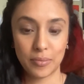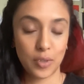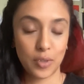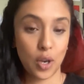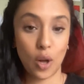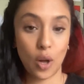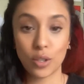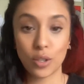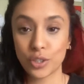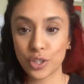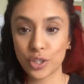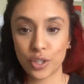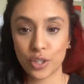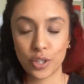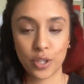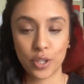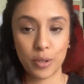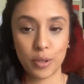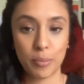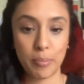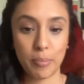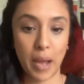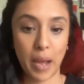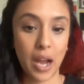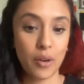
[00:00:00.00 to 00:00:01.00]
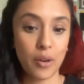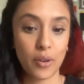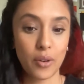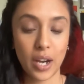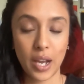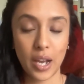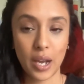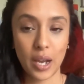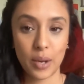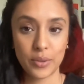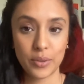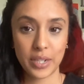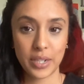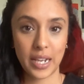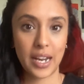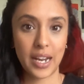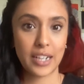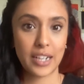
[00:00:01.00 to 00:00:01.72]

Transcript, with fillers: culture, background, and